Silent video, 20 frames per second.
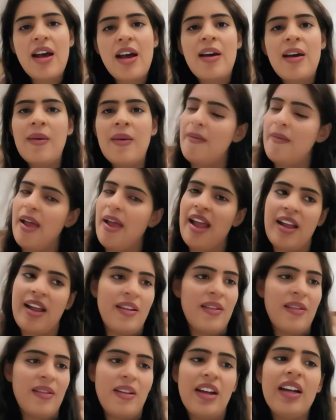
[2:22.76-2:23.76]

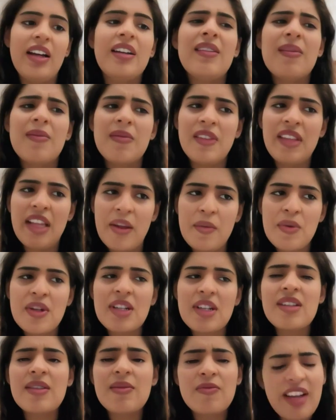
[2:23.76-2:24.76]
And it, there
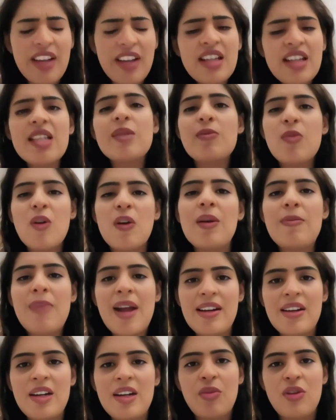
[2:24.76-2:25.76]
was very small
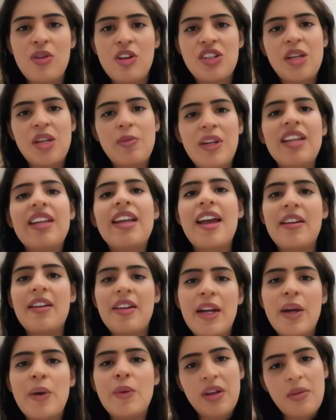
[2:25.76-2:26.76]
pilot project being carried
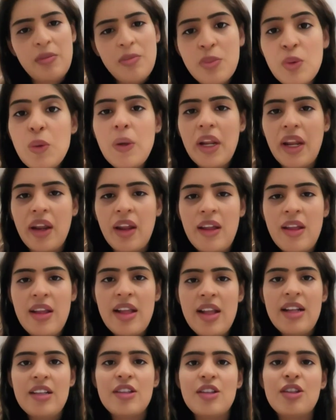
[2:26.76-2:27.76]
out in Pune.
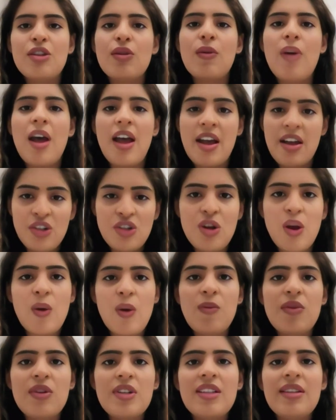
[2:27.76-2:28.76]
So our
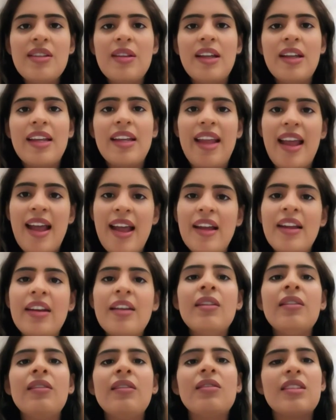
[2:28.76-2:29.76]
job was,
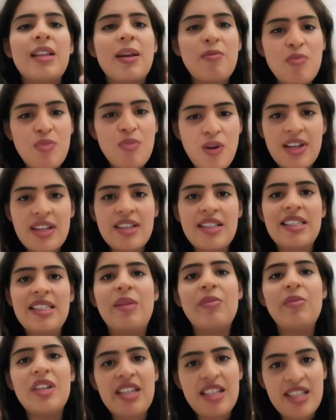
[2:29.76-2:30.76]
can some
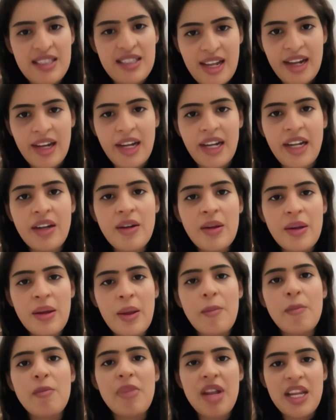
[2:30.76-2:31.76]
policy be designed
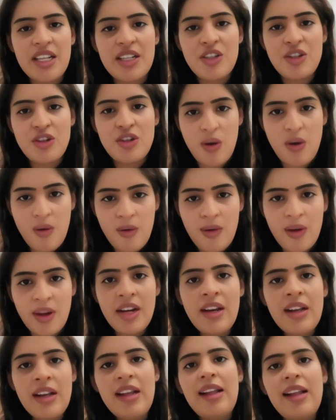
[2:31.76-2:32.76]
based
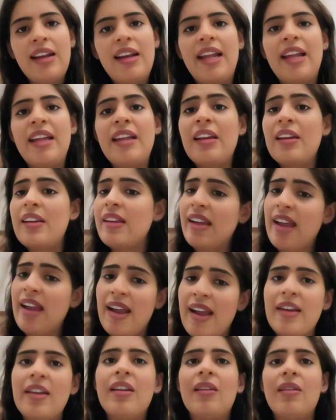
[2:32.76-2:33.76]
on, like,
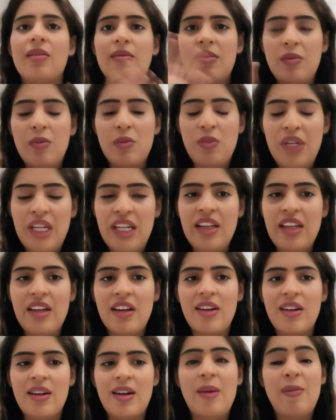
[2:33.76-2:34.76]
can we
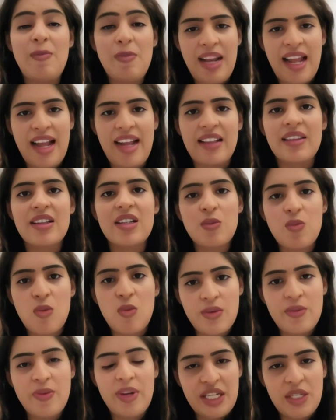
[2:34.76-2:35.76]
apply this
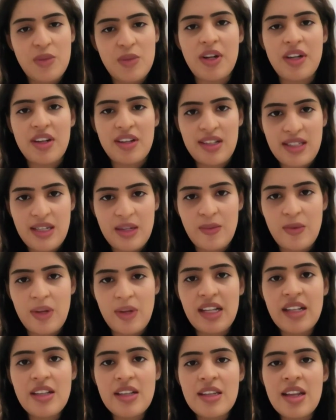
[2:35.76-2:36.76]
wastewater
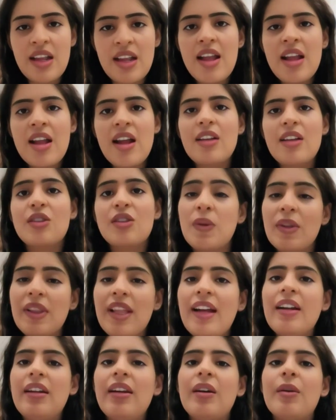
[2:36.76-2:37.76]
surveillance so
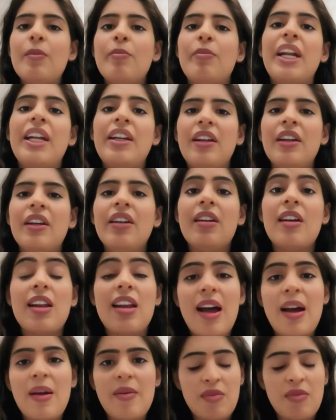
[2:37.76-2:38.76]
that a better
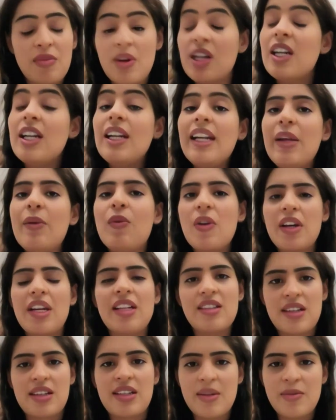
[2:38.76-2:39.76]
alarm, early warning
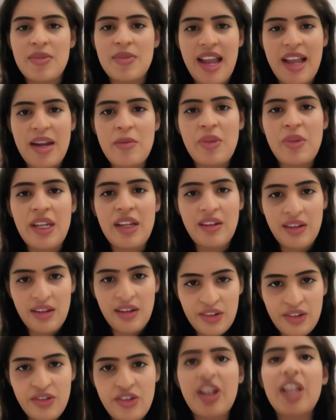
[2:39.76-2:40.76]
system can be
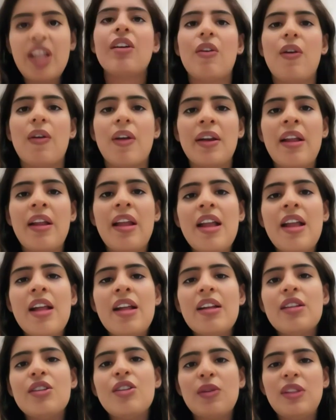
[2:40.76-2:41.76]
triggered on?
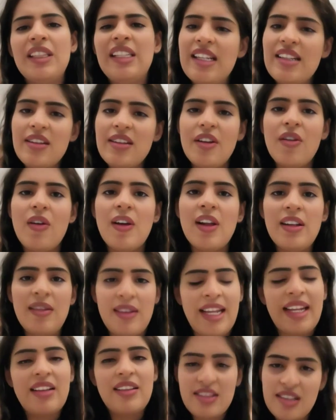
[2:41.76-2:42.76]
So these are all,
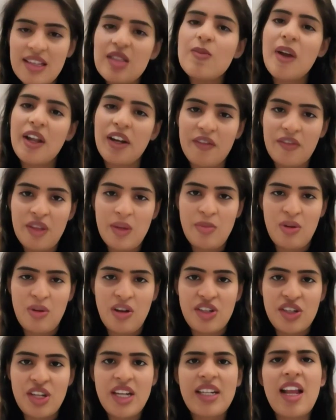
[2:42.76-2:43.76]
like, this is one of the
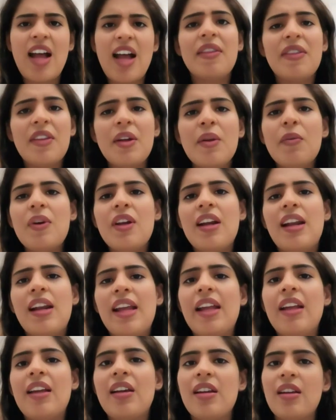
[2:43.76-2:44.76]
project. Other were
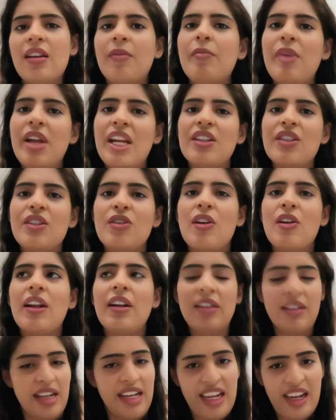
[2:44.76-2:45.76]
like based
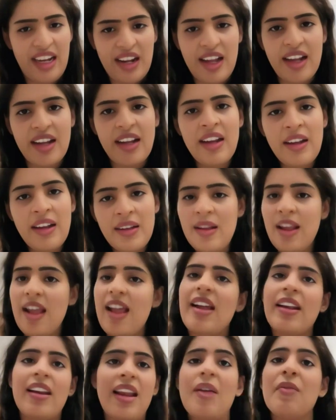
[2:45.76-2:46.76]
on AI,
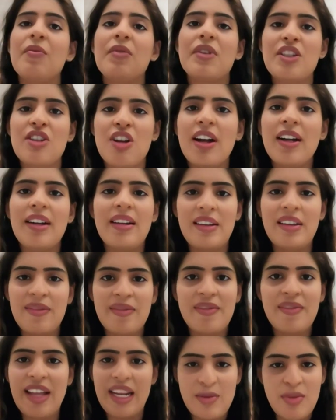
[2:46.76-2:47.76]
and I was not
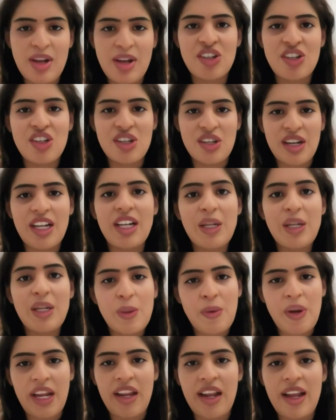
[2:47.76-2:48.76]
very much into
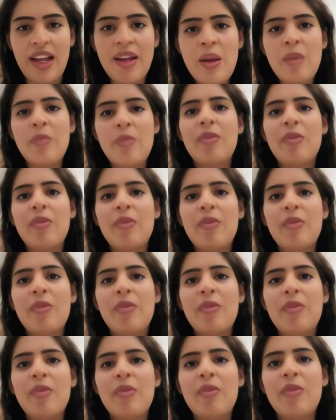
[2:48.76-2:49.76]
AI, but there
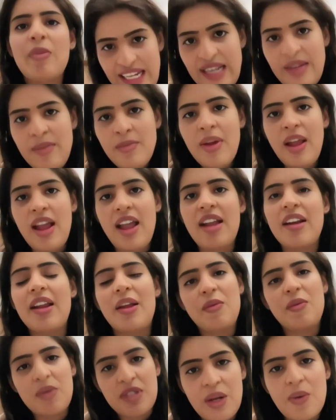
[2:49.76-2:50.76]
were team and
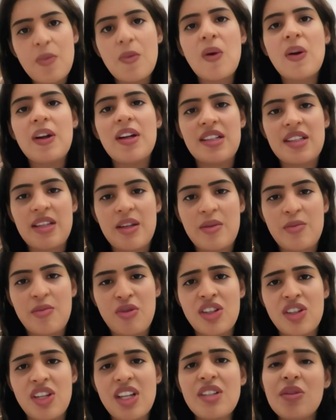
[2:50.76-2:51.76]
I was involved in some
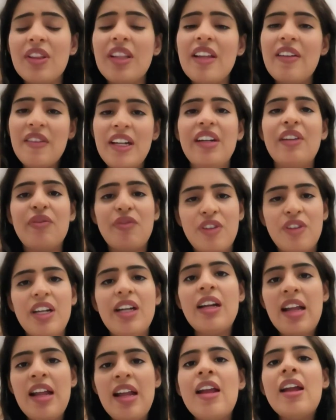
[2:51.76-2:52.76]
projects. So there were different